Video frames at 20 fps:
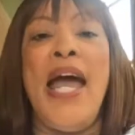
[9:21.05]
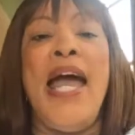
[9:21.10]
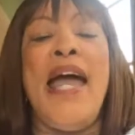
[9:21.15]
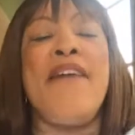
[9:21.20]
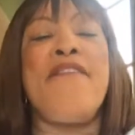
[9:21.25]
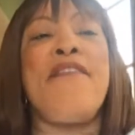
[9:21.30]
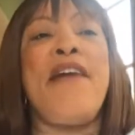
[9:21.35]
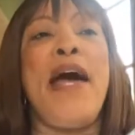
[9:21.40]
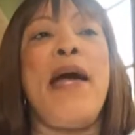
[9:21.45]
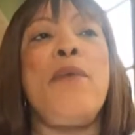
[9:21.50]

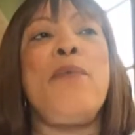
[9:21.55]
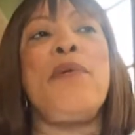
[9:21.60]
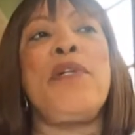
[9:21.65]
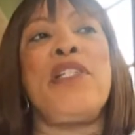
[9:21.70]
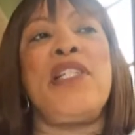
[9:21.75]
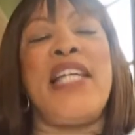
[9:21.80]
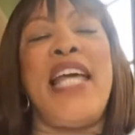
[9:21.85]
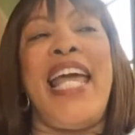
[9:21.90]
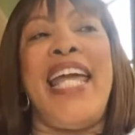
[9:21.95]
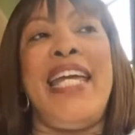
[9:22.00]
If I
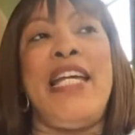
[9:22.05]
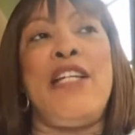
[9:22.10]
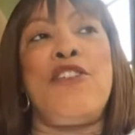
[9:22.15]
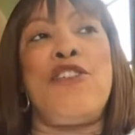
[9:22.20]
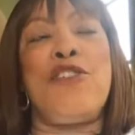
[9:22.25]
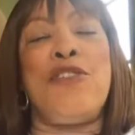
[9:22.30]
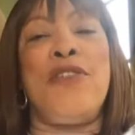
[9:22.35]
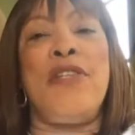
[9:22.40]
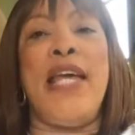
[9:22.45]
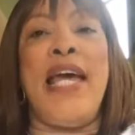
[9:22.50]
were to
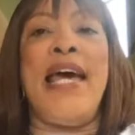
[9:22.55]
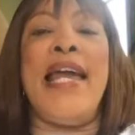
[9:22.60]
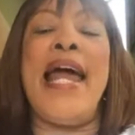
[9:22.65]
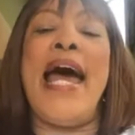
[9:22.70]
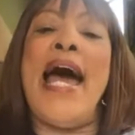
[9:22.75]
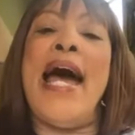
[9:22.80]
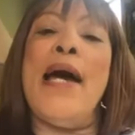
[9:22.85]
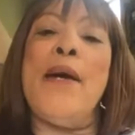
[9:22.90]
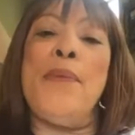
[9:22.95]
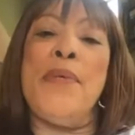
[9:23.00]
answer that,
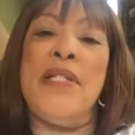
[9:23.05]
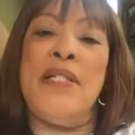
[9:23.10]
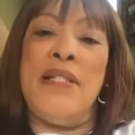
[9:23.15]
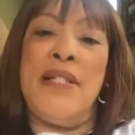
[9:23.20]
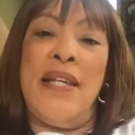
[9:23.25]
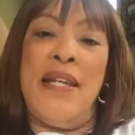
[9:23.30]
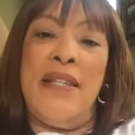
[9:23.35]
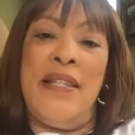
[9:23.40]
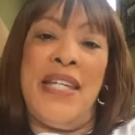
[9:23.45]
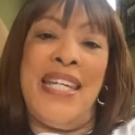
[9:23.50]
I would
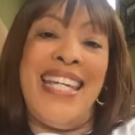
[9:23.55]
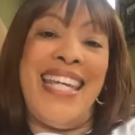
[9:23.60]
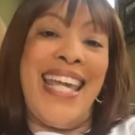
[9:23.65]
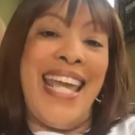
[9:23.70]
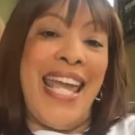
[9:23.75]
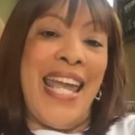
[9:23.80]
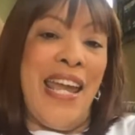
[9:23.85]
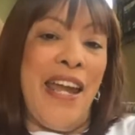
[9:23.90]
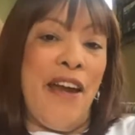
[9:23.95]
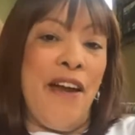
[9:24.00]
say the
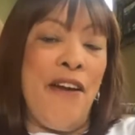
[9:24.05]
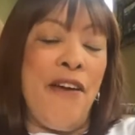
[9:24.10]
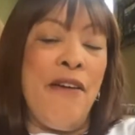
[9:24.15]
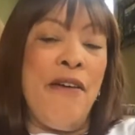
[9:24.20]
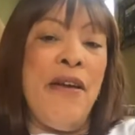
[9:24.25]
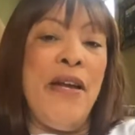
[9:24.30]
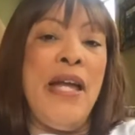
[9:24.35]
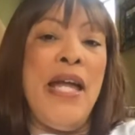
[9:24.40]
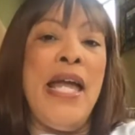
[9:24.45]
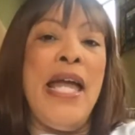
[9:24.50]
care